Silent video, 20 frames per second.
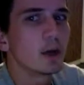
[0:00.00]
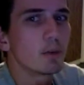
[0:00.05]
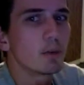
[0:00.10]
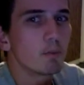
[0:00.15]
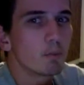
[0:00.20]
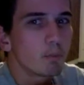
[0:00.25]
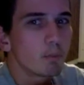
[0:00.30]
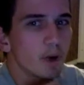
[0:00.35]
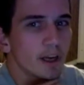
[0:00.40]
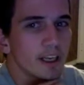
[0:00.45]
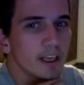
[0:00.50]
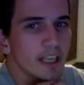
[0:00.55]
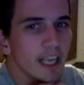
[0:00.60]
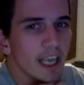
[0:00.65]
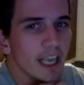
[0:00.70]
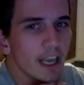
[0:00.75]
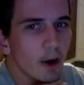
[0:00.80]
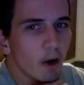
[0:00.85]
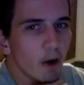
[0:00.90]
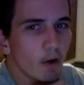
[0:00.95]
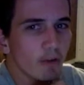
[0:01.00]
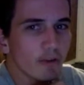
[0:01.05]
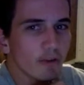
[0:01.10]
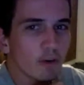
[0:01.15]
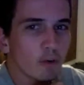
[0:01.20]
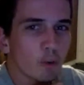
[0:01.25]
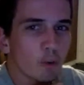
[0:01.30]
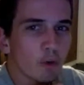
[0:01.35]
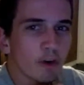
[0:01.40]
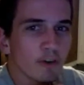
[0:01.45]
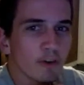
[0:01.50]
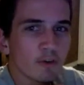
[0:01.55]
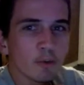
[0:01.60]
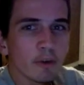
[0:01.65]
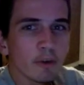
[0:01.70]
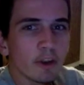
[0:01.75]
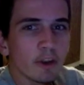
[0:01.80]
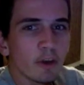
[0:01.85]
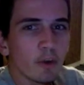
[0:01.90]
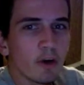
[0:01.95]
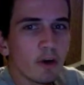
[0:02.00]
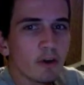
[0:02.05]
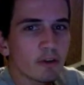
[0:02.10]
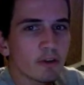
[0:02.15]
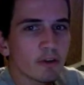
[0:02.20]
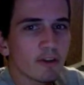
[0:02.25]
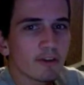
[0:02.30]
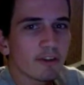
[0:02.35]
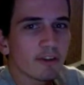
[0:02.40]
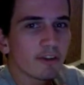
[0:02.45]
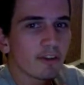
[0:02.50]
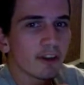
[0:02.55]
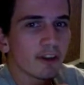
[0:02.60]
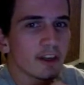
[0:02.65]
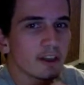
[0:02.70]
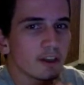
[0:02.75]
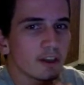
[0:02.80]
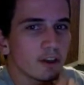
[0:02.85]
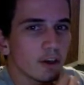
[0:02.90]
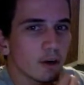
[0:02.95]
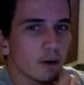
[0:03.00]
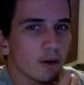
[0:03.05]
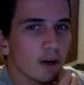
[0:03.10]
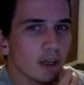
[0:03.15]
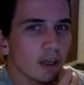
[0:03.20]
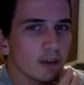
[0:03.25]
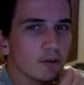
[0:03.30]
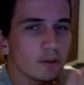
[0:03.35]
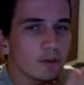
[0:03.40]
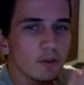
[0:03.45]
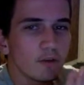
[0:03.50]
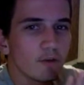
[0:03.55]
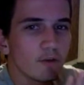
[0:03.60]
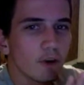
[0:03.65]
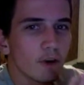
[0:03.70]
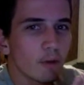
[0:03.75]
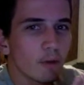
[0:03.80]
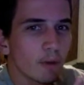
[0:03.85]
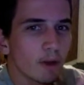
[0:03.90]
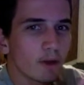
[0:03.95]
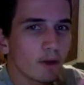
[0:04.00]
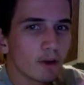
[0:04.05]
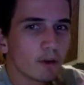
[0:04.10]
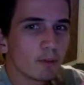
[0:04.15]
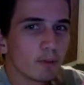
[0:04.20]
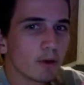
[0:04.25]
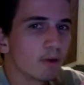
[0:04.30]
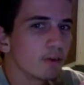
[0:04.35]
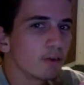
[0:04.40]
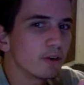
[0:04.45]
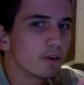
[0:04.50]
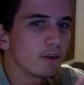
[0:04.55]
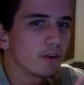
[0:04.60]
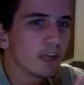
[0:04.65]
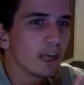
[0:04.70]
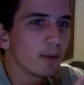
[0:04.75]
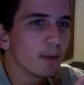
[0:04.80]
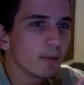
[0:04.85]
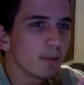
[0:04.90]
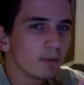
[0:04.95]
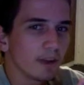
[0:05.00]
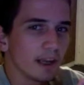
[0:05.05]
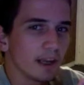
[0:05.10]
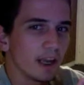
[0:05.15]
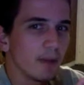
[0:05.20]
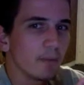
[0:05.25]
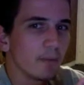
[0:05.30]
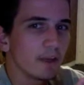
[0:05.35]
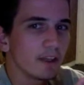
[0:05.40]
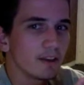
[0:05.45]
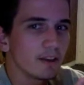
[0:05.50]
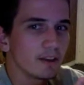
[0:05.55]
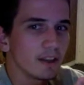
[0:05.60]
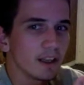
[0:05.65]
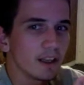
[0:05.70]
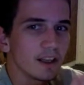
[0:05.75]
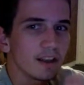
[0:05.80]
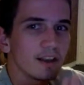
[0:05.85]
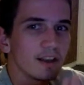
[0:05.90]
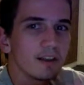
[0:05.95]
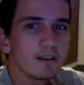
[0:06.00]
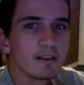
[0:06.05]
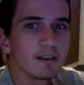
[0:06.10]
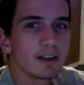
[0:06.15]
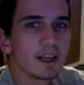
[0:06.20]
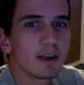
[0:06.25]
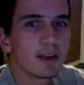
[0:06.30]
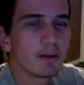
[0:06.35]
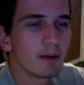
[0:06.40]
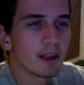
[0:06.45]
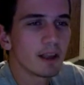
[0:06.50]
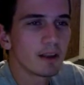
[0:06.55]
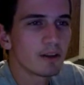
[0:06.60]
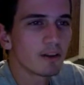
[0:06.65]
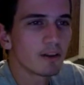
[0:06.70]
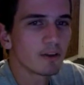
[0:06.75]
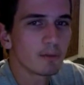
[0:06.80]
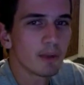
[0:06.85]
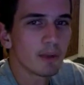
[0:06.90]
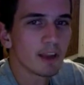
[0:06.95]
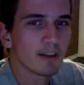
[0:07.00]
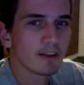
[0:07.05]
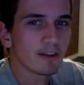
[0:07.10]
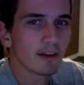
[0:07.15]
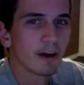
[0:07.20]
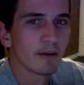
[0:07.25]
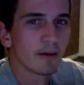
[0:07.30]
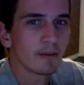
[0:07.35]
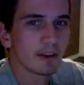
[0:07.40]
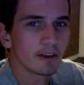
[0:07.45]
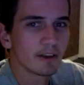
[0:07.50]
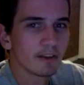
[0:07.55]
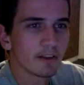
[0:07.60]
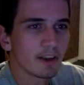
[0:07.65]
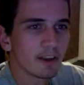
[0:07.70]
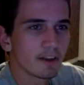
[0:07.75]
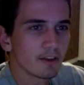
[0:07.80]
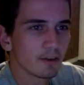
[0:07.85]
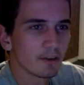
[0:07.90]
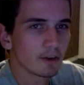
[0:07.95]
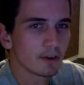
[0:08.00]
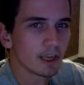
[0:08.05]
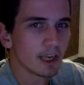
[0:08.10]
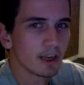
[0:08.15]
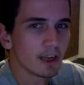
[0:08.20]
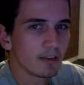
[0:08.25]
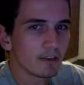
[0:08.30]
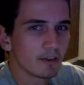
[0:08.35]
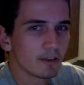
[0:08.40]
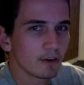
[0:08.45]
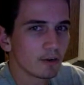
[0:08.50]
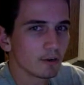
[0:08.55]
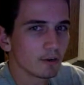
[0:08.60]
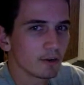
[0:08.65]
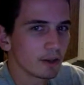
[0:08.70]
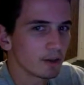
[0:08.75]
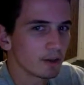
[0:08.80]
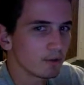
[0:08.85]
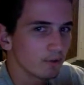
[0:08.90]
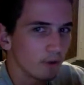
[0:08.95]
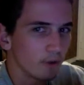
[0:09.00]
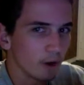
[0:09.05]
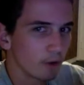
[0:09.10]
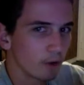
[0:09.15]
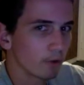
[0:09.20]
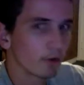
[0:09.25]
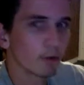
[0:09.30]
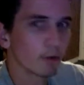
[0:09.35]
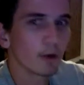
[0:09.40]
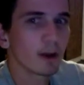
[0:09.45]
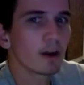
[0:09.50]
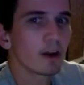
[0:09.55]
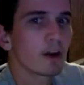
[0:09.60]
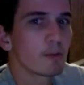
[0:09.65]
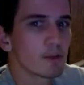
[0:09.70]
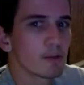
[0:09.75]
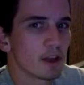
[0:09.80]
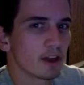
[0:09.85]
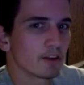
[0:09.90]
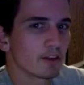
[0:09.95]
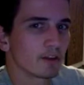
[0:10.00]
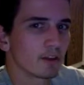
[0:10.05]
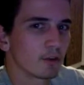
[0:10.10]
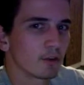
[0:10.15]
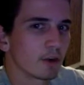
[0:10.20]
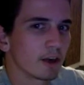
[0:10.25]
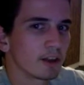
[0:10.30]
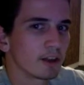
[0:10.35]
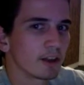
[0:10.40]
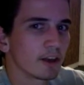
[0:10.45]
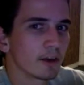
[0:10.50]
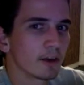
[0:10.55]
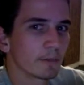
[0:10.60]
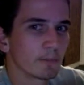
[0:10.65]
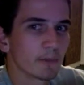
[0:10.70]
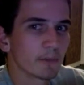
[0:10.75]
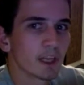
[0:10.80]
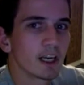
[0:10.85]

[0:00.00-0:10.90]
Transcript: But it also works really well just as like, a fundamental component of gameplay. I mean, it just makes obvious sense. Okay, so like follow the red objects, they're right there.